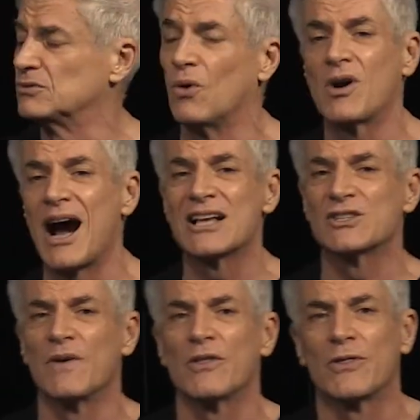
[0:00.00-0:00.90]
and all
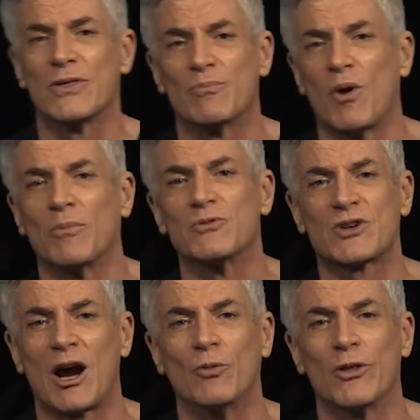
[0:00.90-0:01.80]
kinds of other
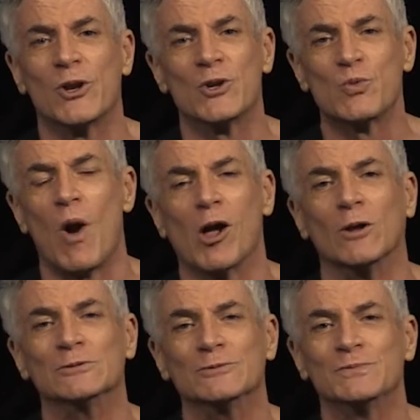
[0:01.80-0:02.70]
problems come with it as
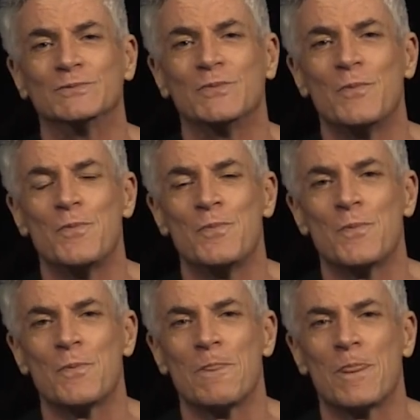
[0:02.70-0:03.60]
well.
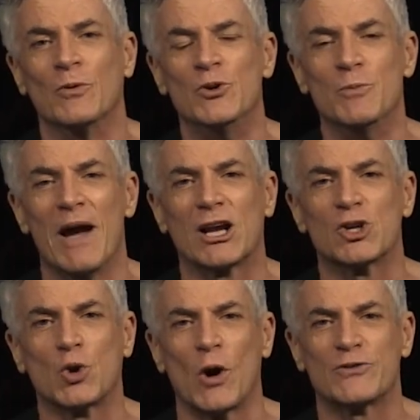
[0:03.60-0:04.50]
When you make
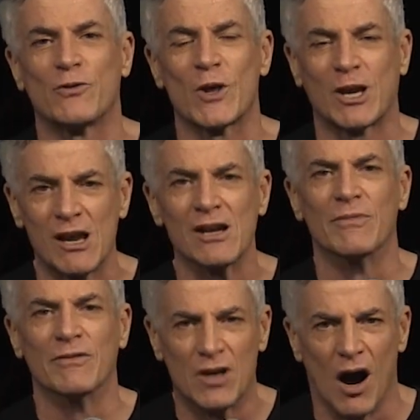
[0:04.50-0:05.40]
a choice for the
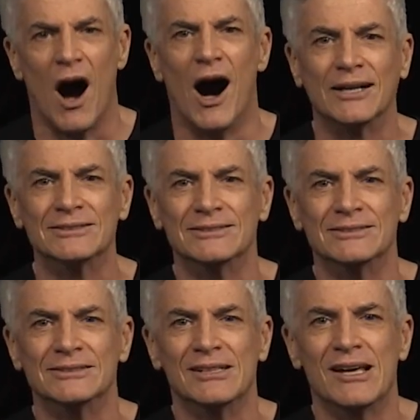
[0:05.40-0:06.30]
kingdom of God,
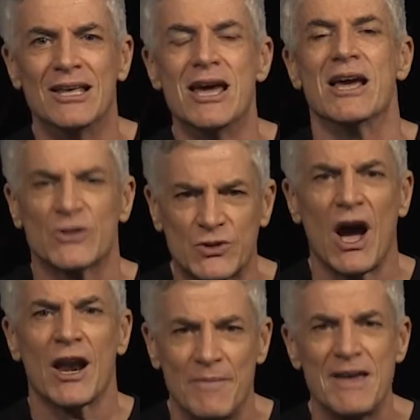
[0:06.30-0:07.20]
it is
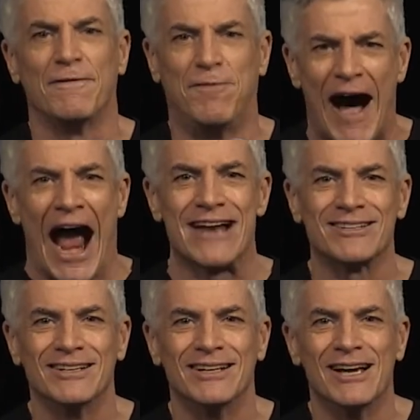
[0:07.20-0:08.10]
going to be a
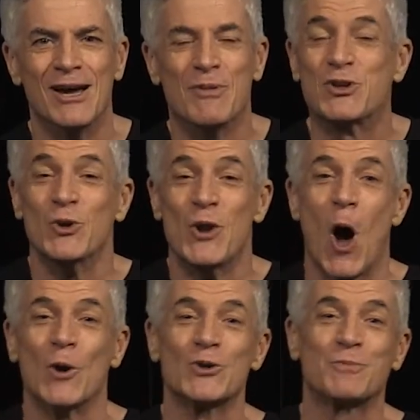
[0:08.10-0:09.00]
fight. But you
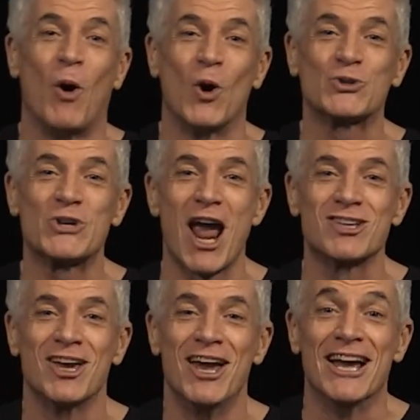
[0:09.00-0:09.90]
notice Paul
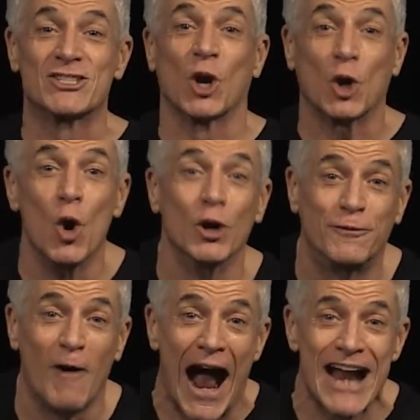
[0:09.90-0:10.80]
says, it's a good
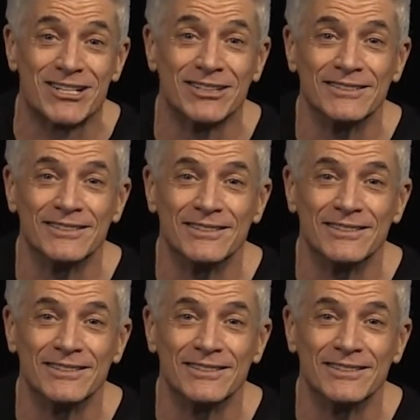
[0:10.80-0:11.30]
fight.